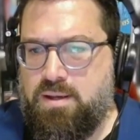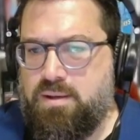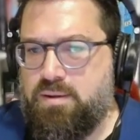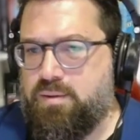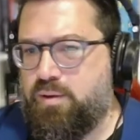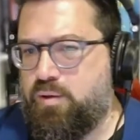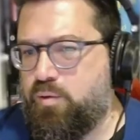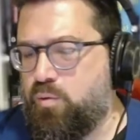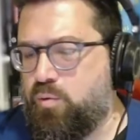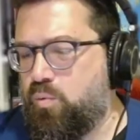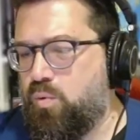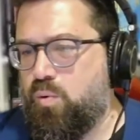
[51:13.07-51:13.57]

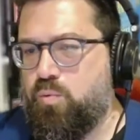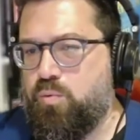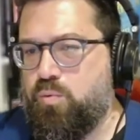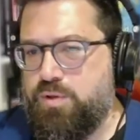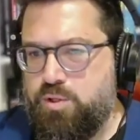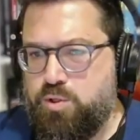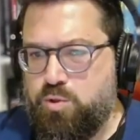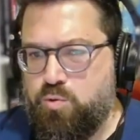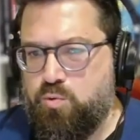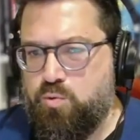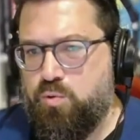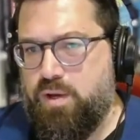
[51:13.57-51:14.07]
So what we
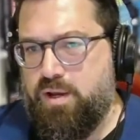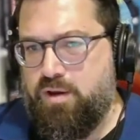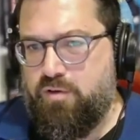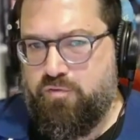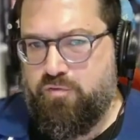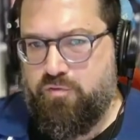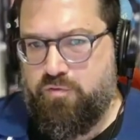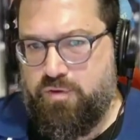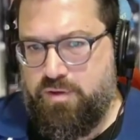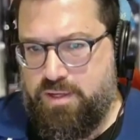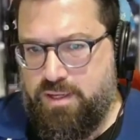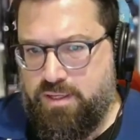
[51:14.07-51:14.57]
do kind
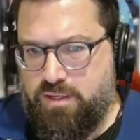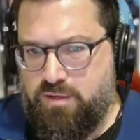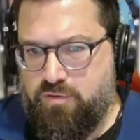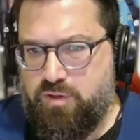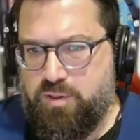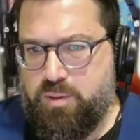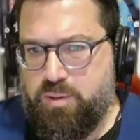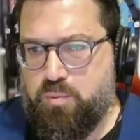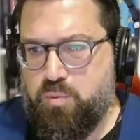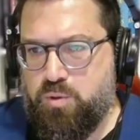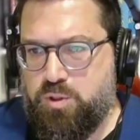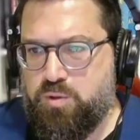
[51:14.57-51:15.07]
of
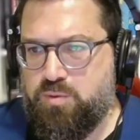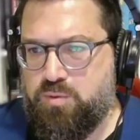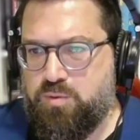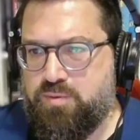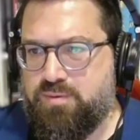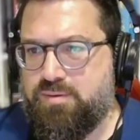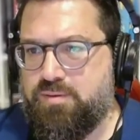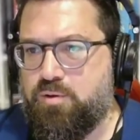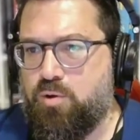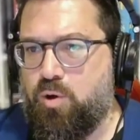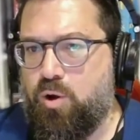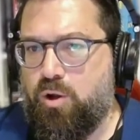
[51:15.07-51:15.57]
natively when you
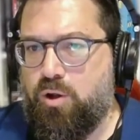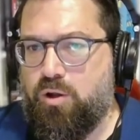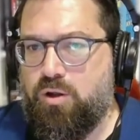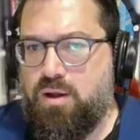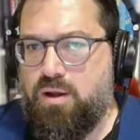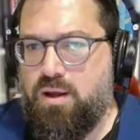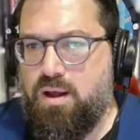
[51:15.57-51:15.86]
install